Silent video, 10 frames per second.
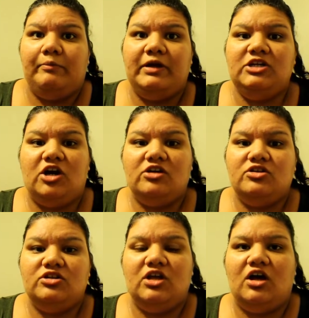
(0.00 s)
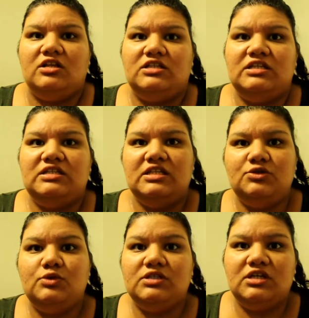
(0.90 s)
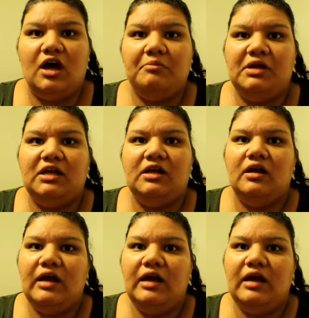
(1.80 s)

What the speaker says: My doctor thought since this one's coming